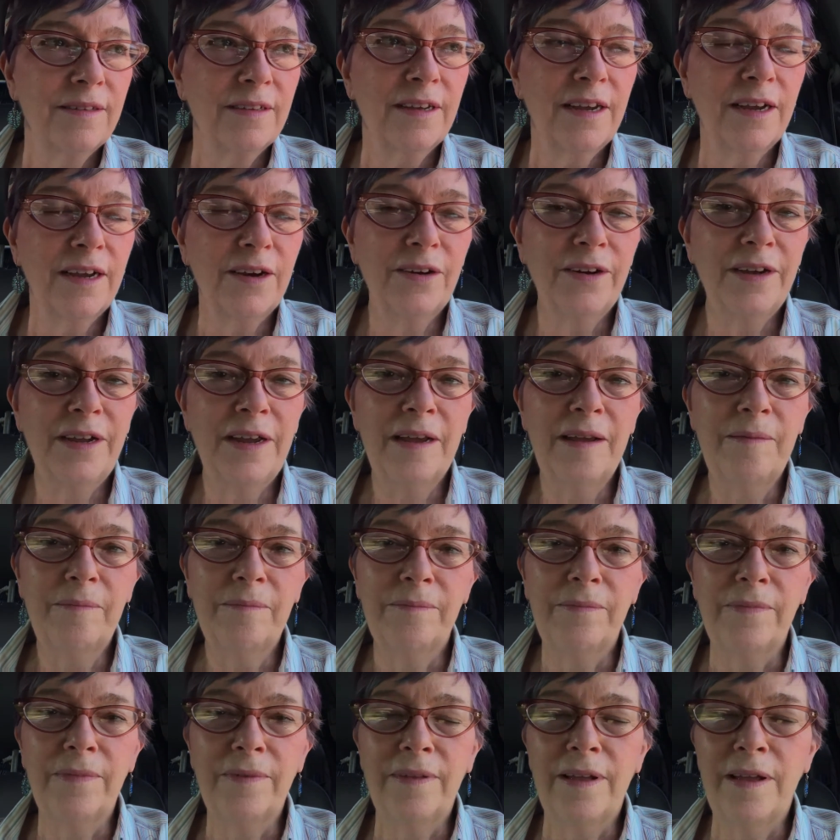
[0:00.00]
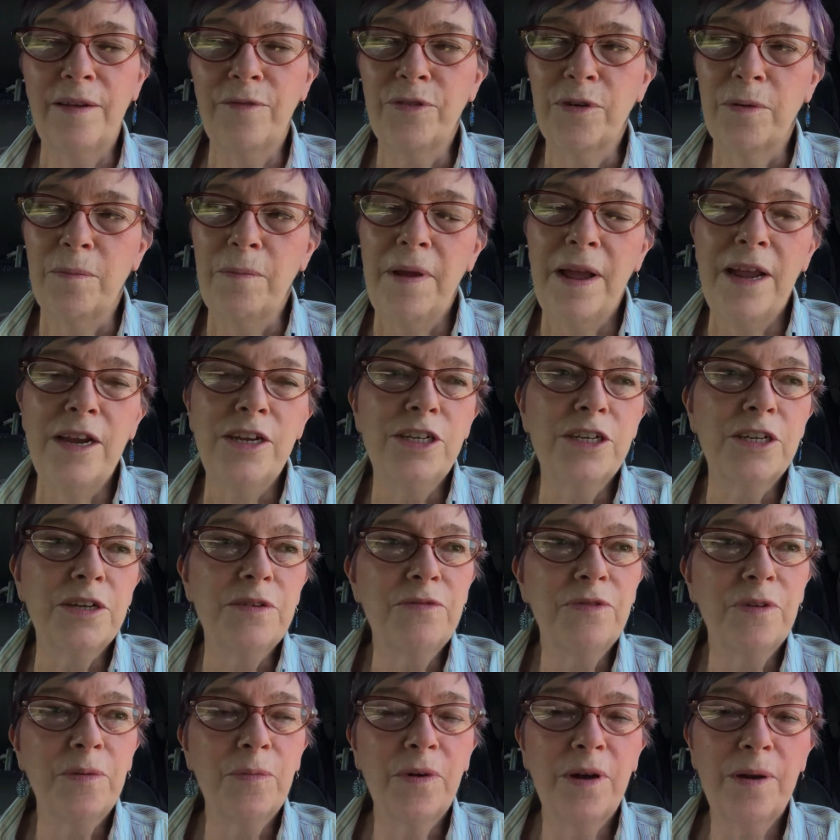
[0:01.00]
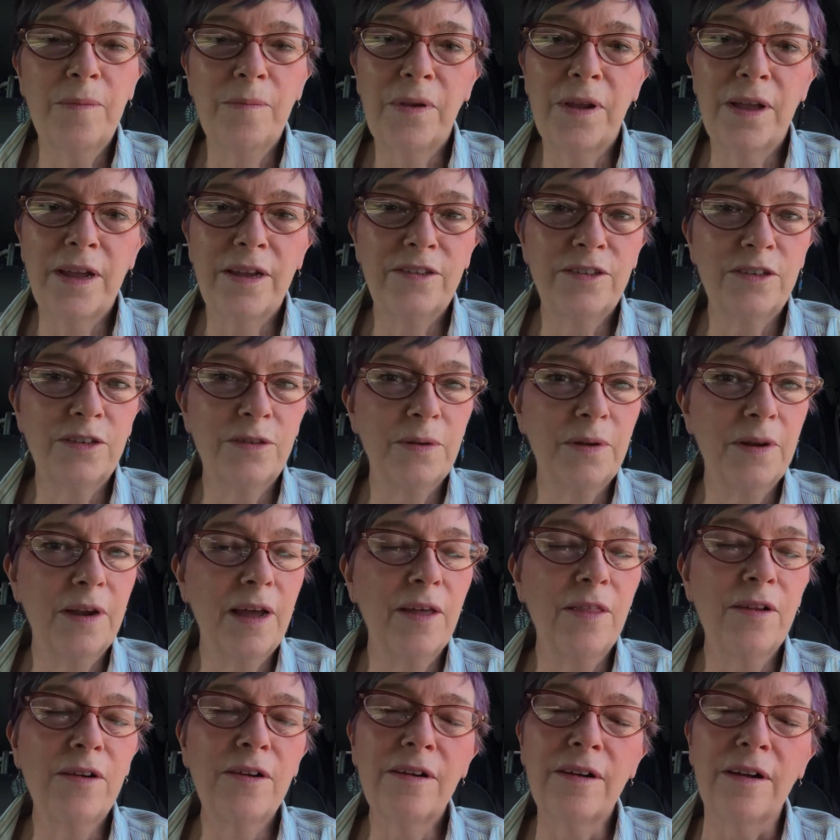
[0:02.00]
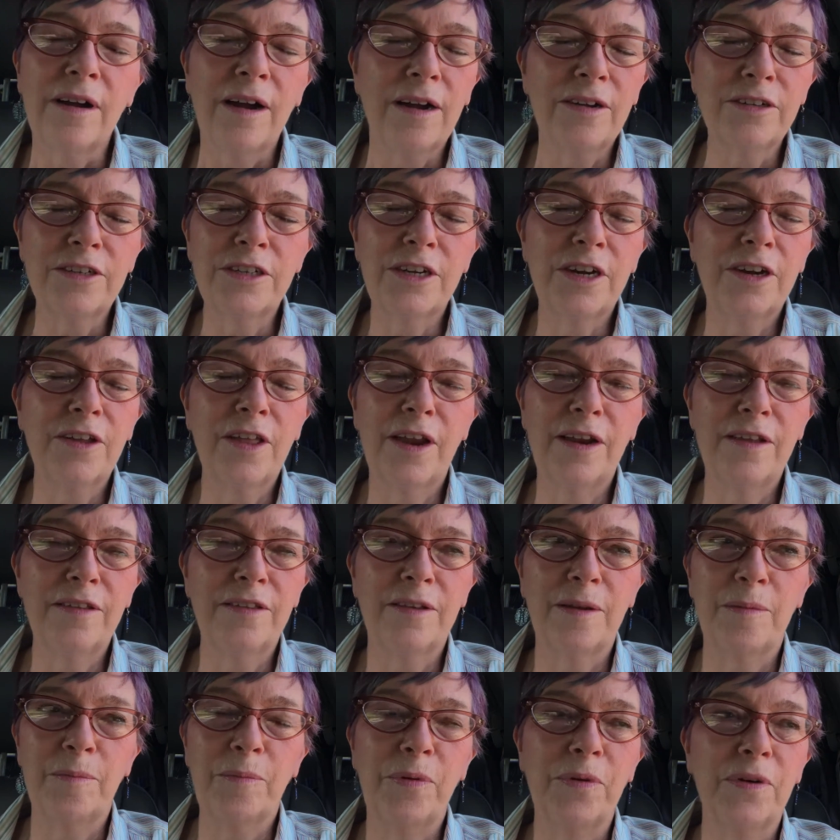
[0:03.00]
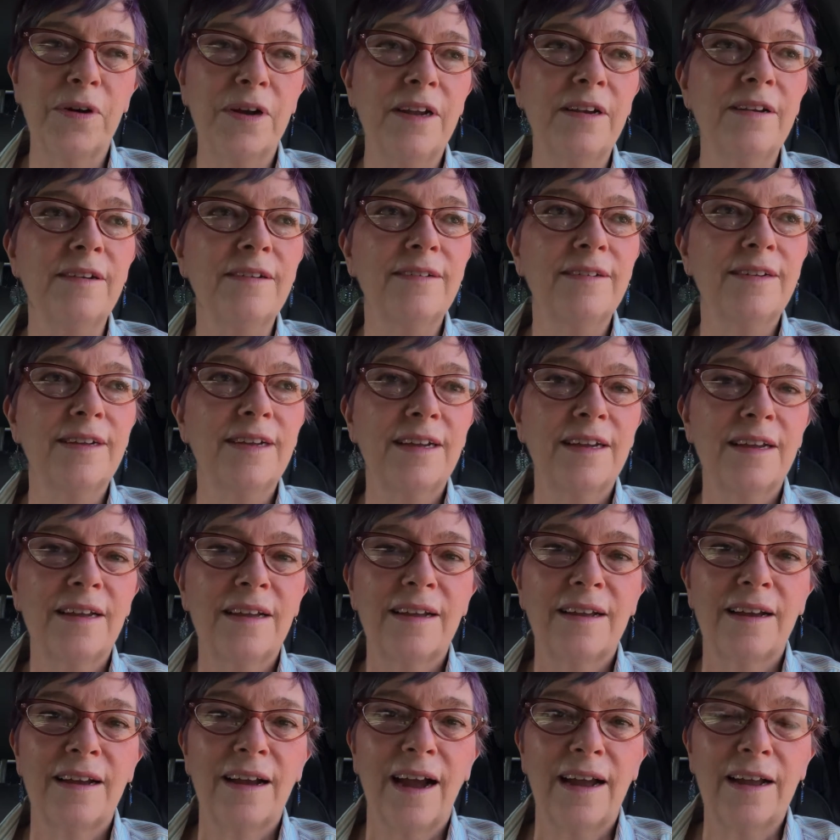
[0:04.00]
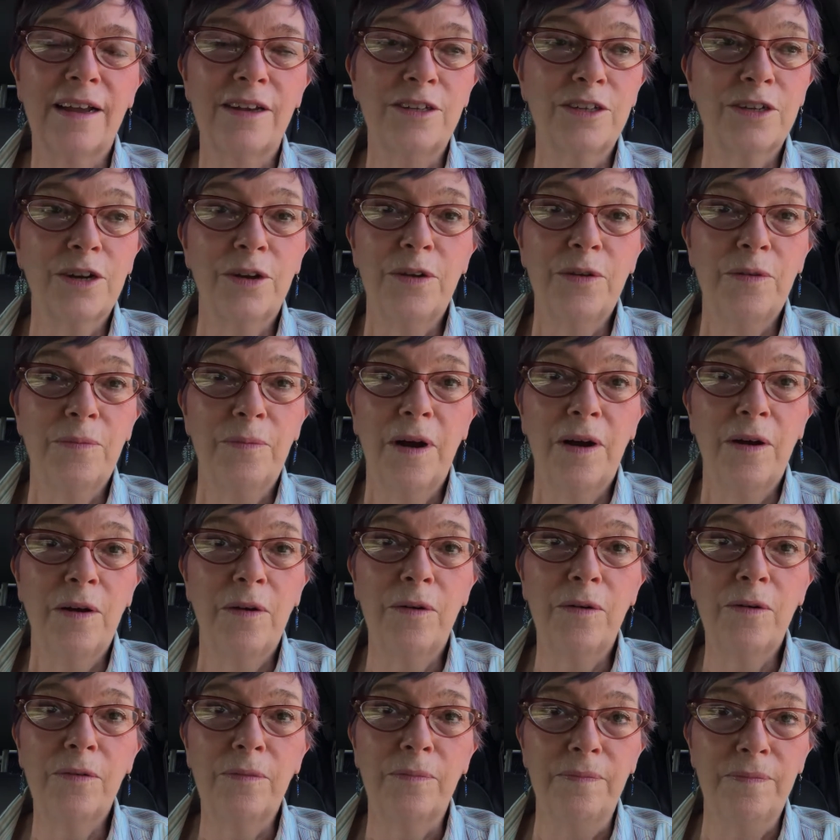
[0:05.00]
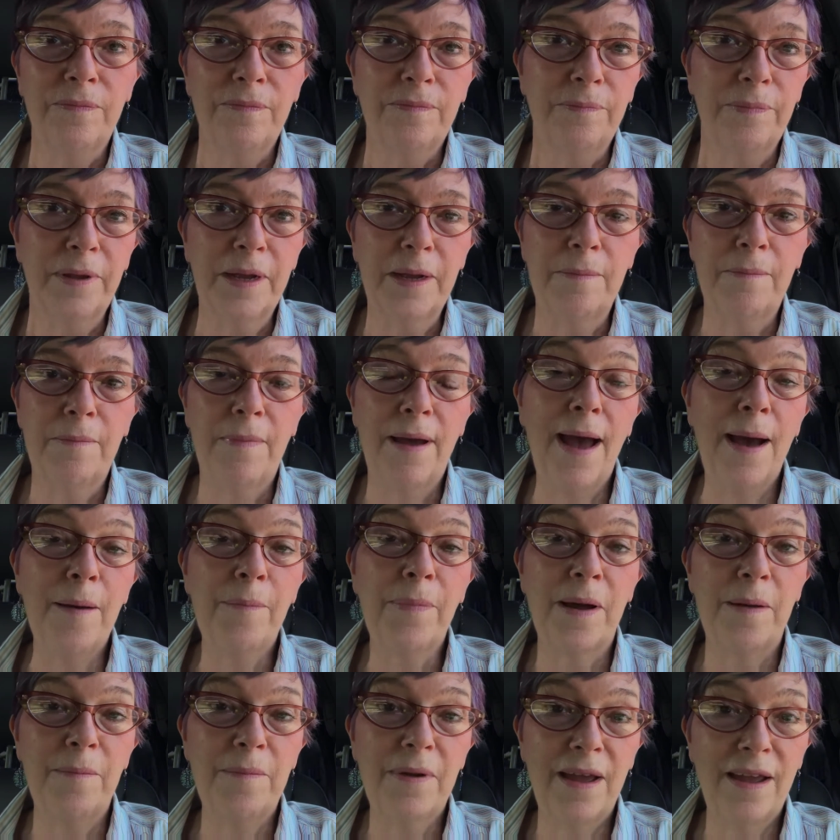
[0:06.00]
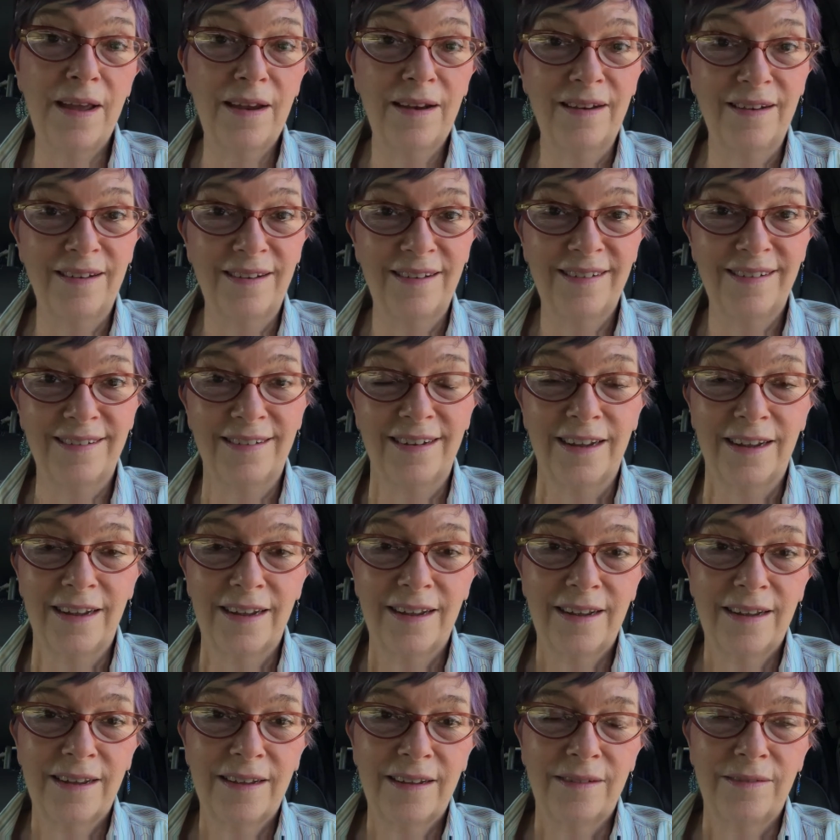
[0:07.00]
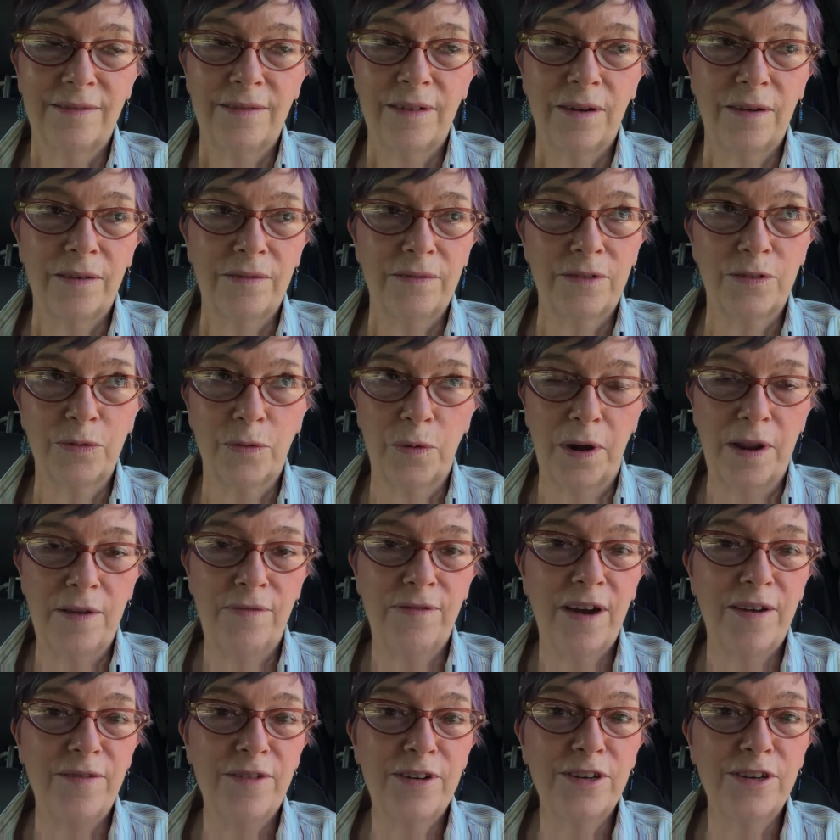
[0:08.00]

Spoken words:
carrying information from one place to another. I'll share that at some point. I can show you a whole big map I made 25